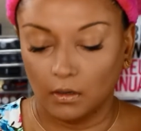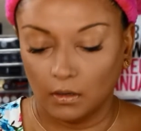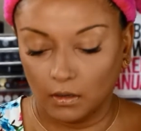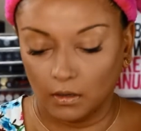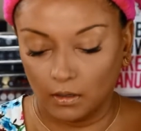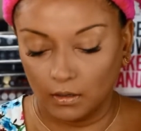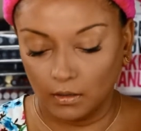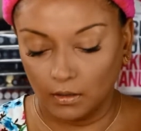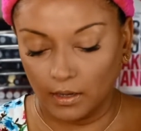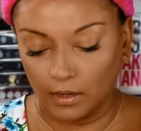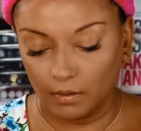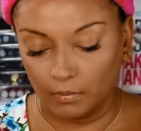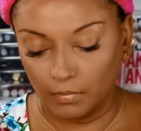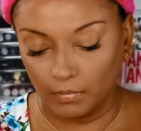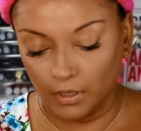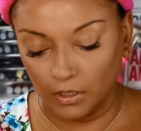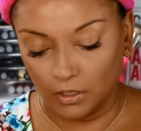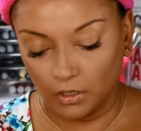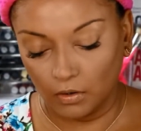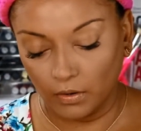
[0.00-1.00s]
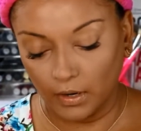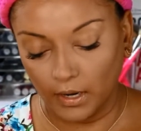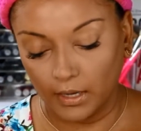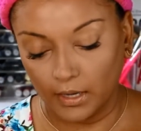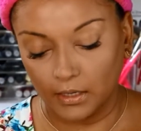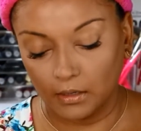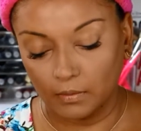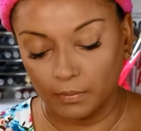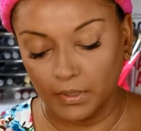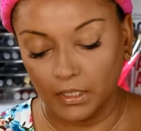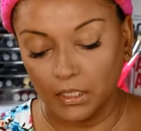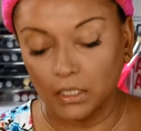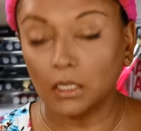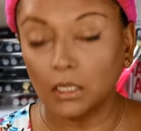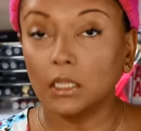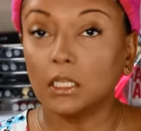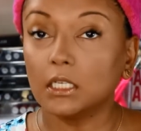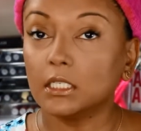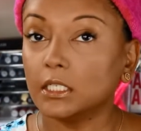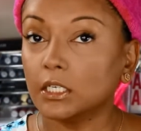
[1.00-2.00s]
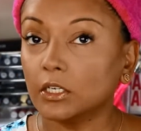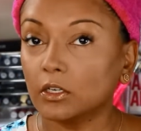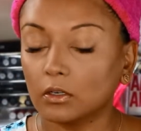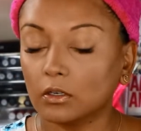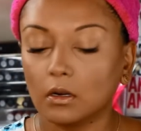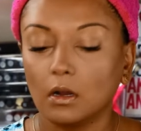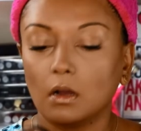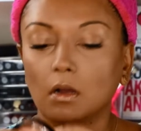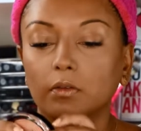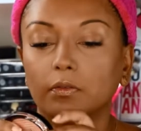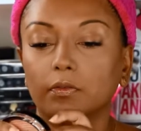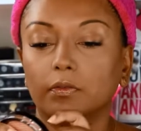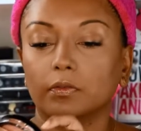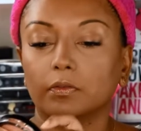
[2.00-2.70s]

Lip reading: And let me go ahead and peel the sticker off.